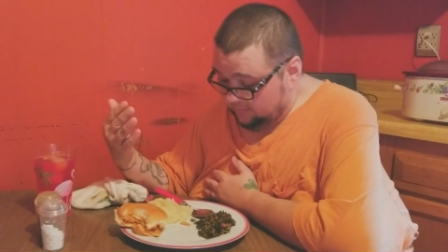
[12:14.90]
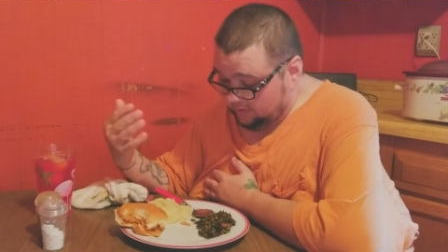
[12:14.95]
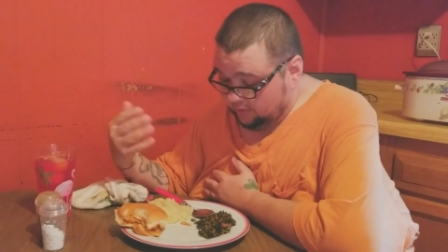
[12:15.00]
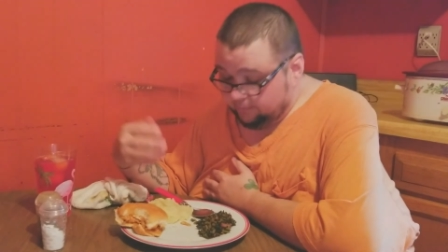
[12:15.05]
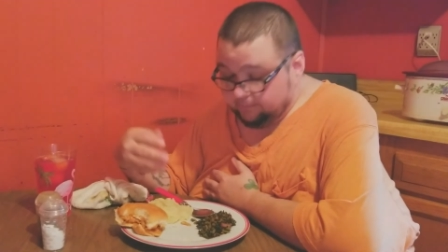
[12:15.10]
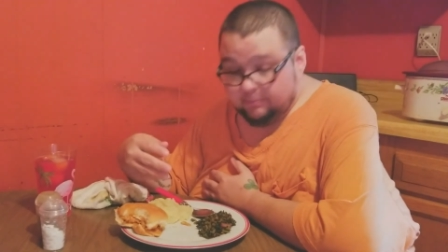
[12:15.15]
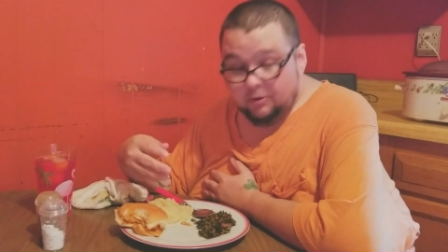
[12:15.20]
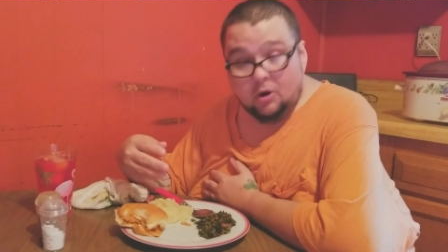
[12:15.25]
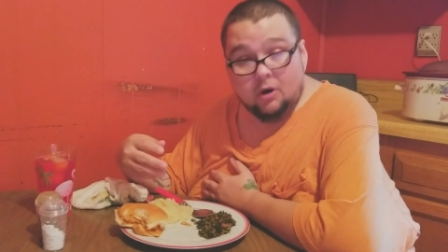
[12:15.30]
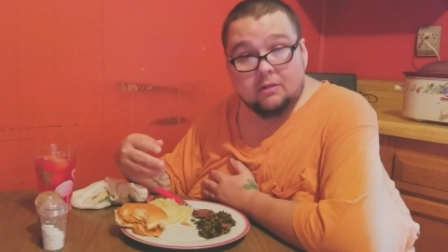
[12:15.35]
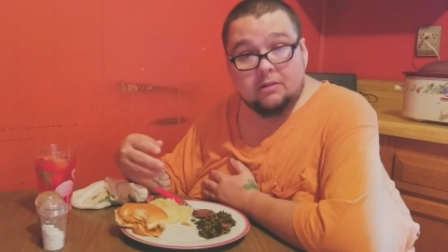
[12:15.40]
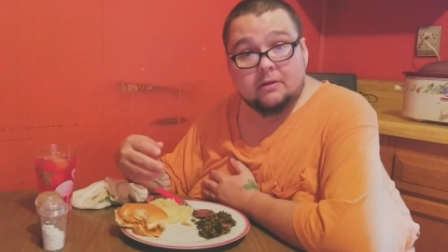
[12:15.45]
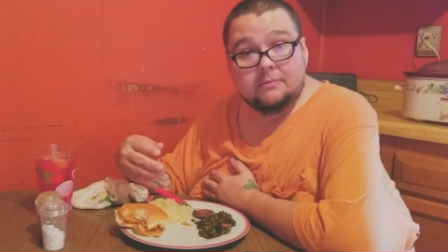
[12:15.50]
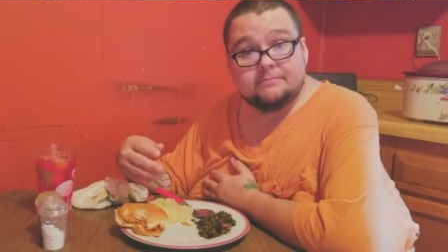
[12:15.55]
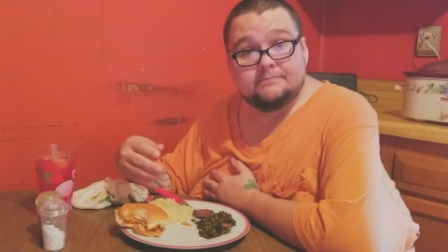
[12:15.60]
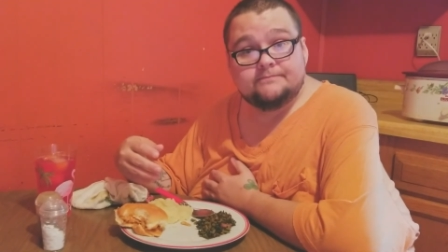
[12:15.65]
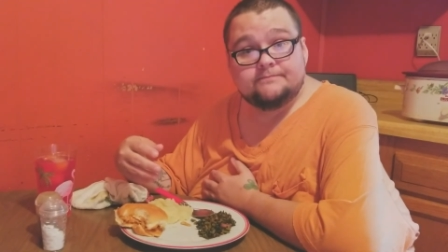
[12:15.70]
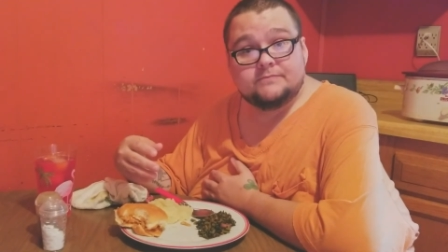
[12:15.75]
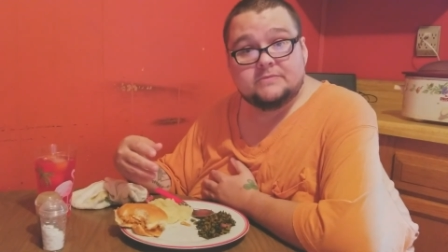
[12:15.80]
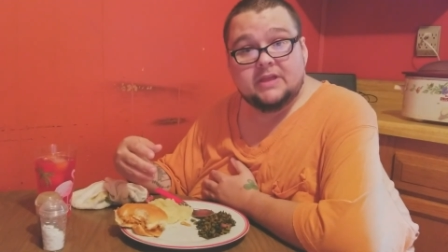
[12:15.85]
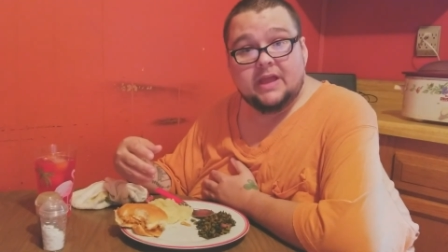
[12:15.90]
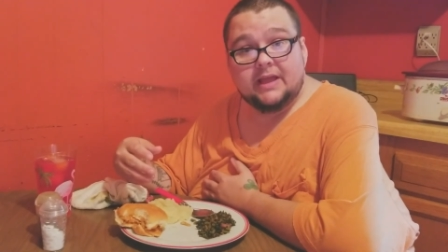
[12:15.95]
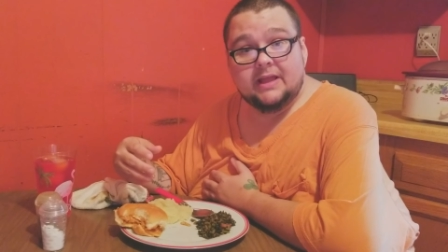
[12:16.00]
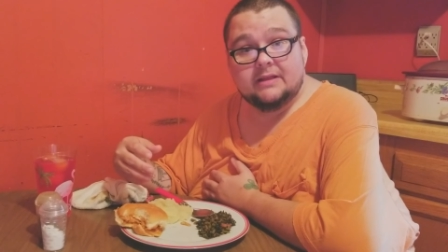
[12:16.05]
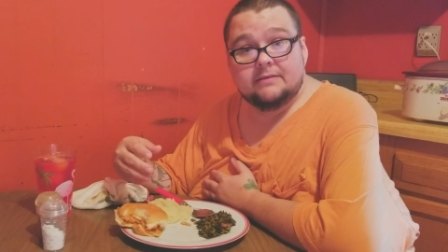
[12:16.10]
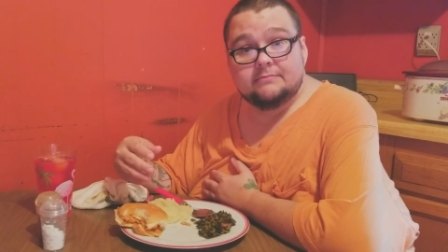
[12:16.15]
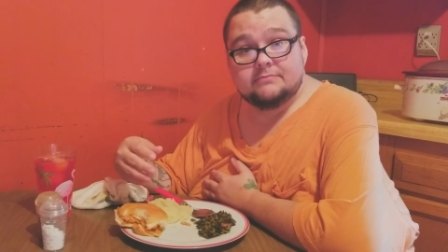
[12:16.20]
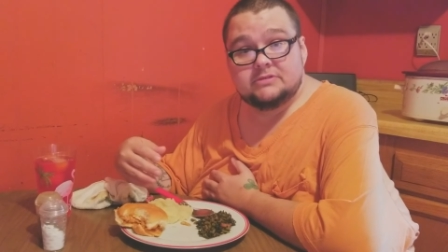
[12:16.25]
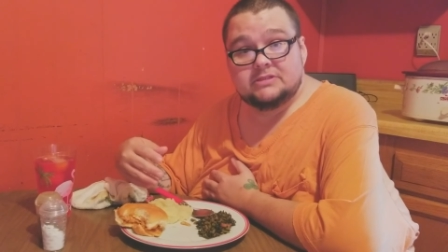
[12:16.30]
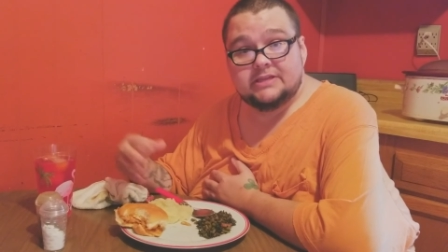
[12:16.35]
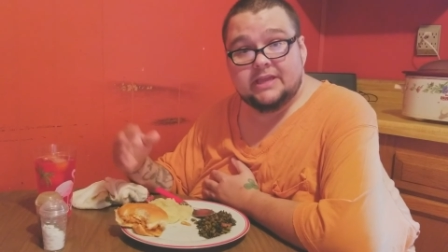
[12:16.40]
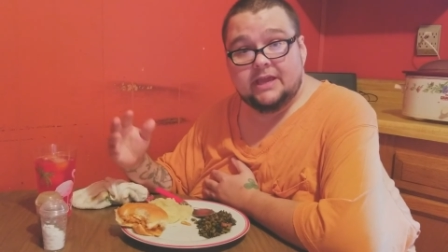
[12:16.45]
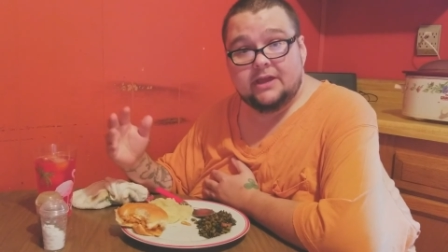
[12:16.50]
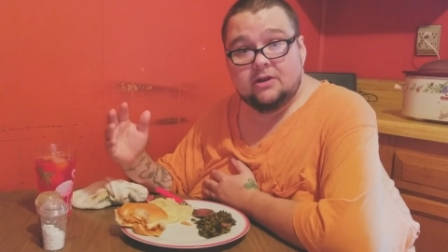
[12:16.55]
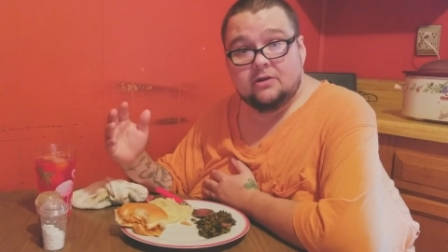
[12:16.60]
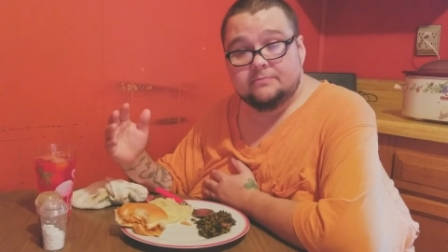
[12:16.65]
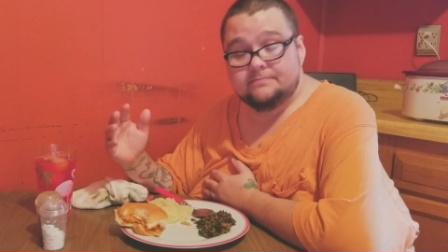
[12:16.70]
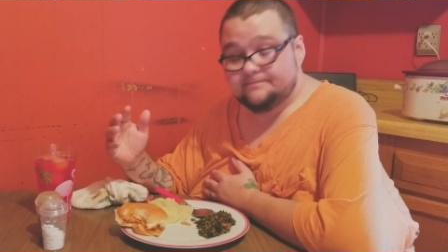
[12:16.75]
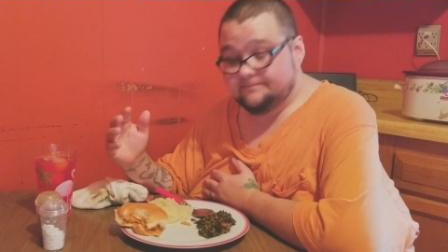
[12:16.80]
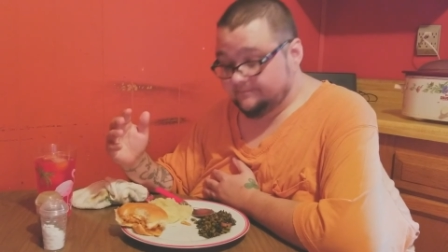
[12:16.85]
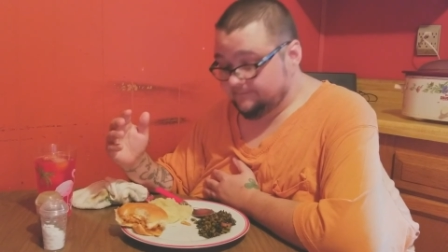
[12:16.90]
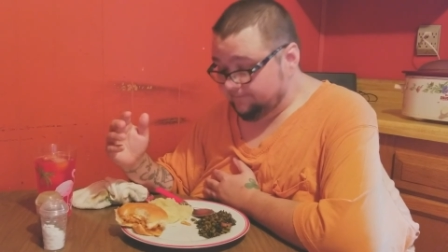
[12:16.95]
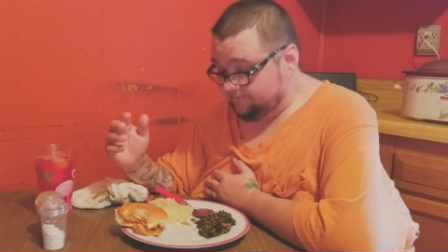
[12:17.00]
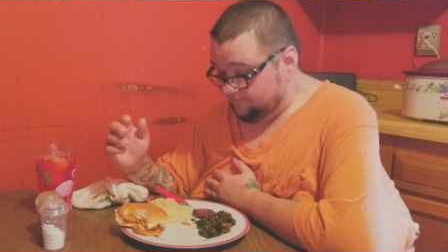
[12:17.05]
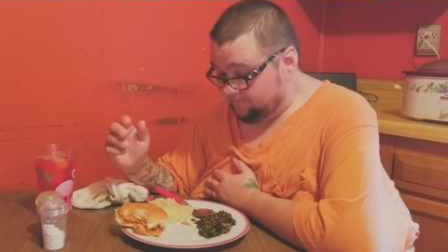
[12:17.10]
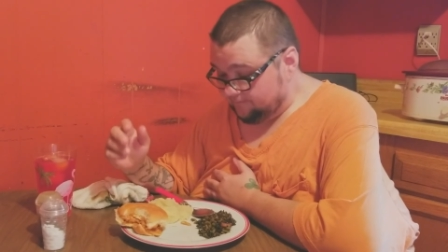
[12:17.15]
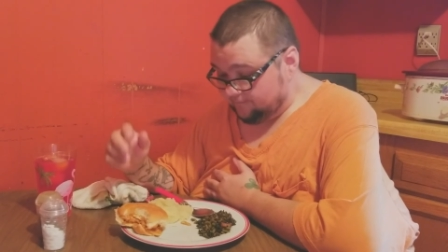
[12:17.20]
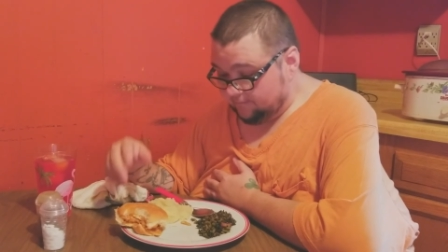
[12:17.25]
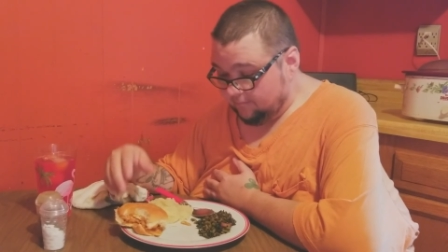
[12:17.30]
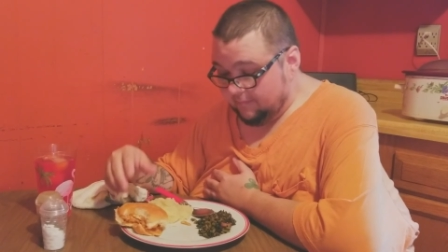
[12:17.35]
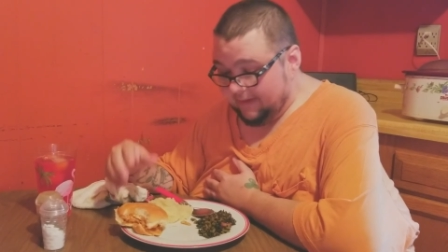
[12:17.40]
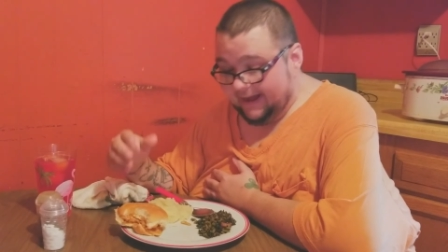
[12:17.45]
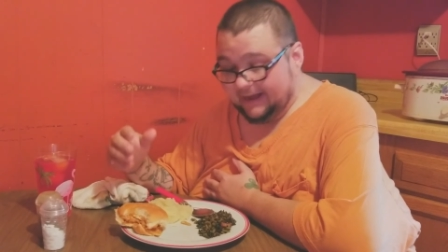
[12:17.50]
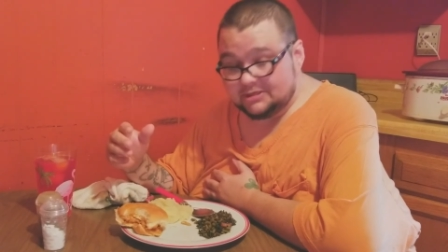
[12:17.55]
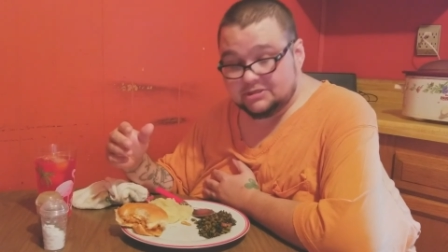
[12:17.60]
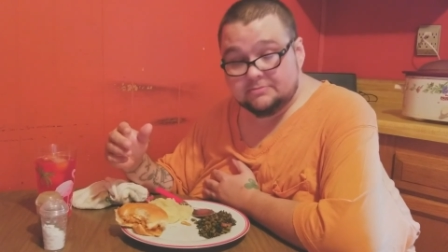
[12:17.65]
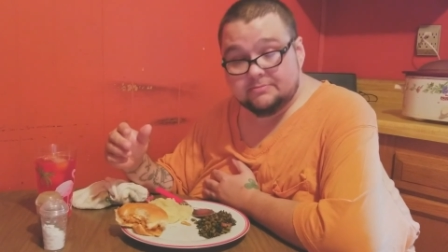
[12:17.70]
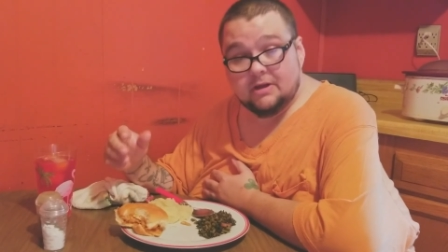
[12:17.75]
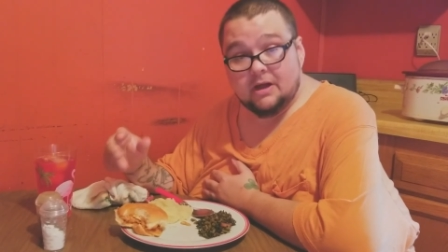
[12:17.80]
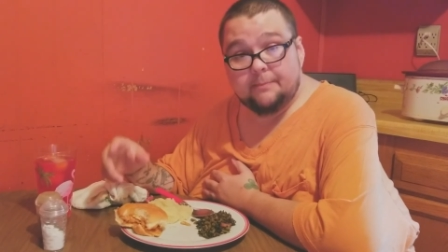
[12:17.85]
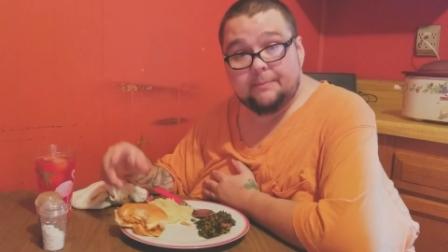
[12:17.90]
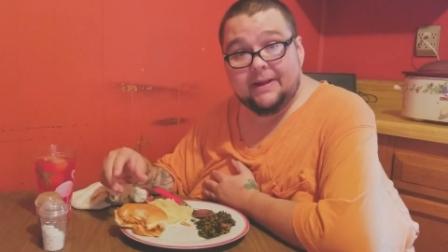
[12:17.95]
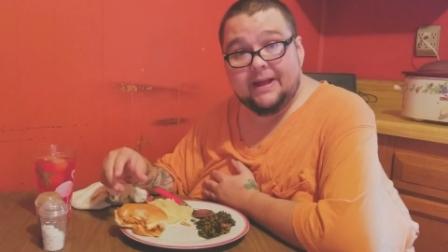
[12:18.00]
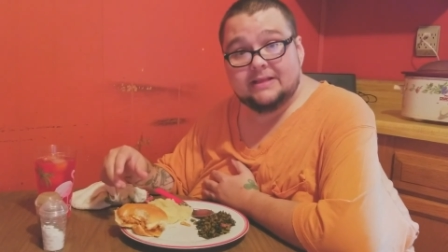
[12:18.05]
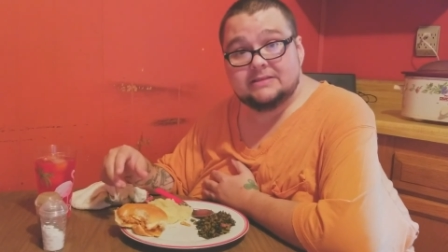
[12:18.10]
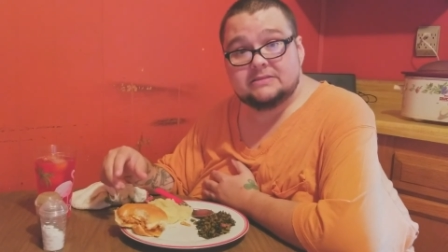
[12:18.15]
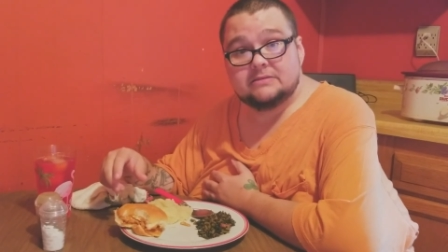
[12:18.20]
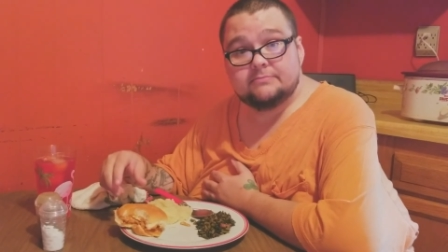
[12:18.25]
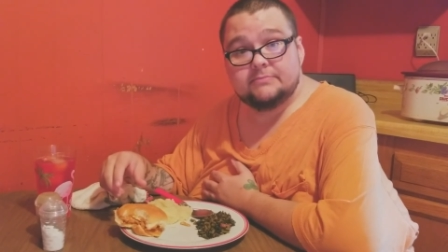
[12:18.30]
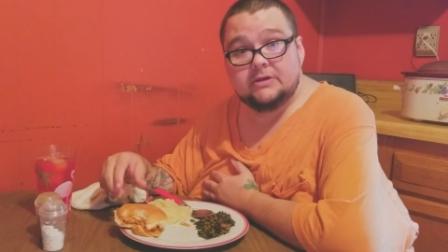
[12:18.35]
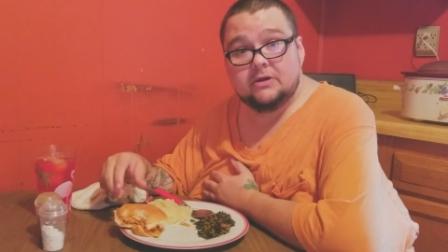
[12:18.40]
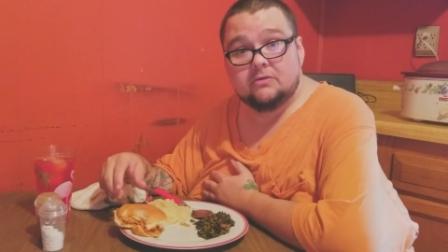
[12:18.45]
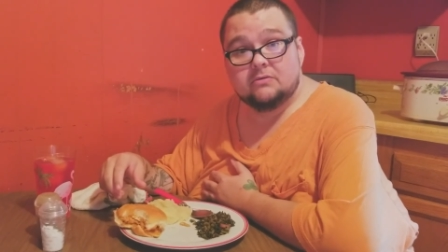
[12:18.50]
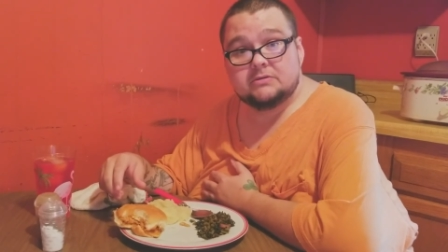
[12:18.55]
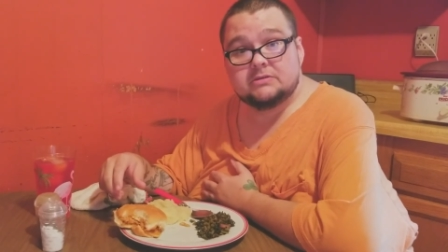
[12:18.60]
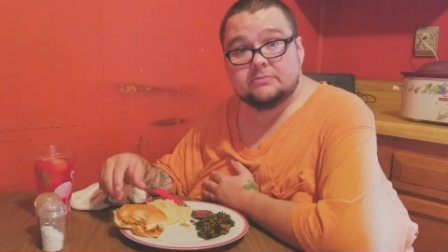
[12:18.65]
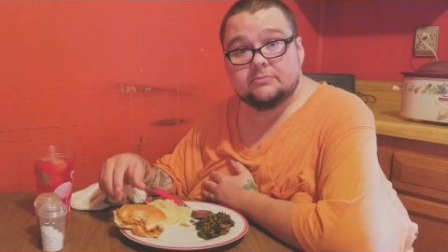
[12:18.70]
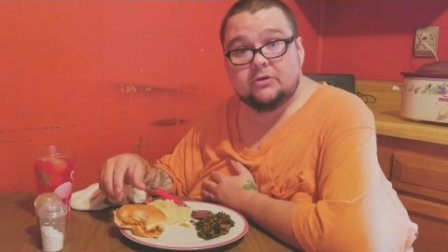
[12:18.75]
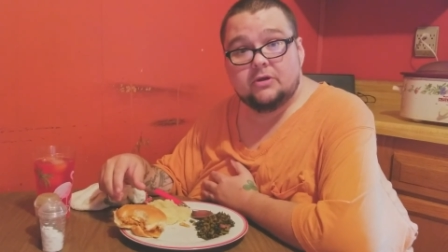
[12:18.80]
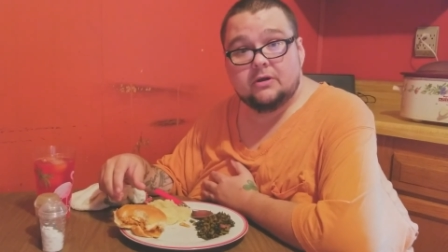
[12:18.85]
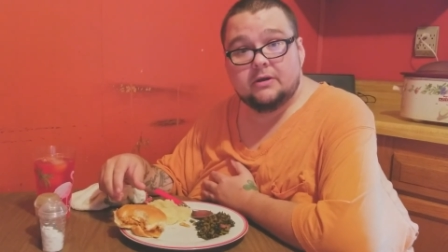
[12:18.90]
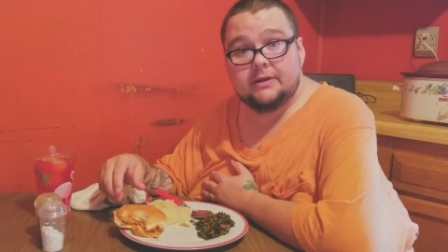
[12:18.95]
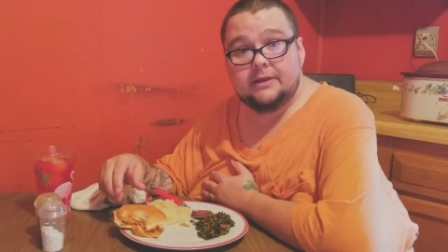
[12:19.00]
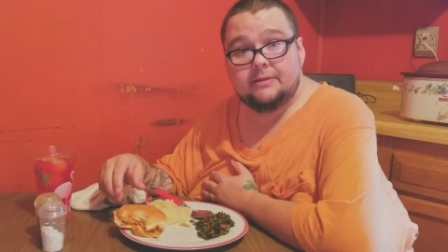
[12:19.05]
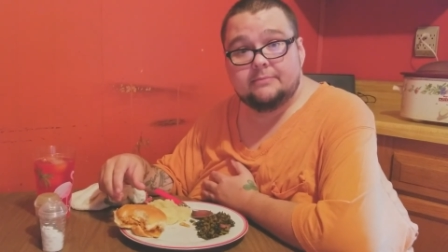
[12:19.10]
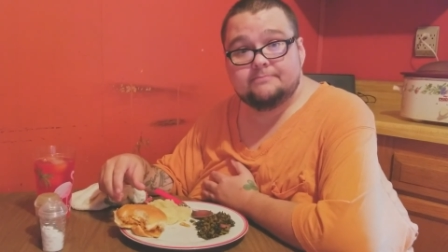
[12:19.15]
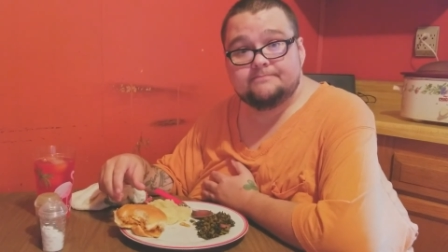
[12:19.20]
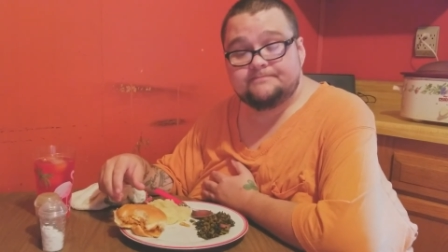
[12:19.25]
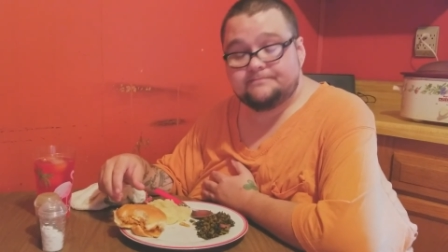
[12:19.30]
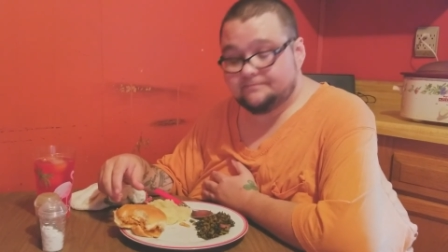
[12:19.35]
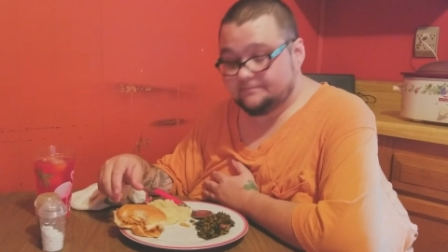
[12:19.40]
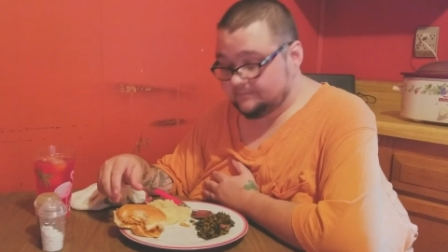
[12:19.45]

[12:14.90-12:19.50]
boil them, skin them, mash them up, add some milk, some cream,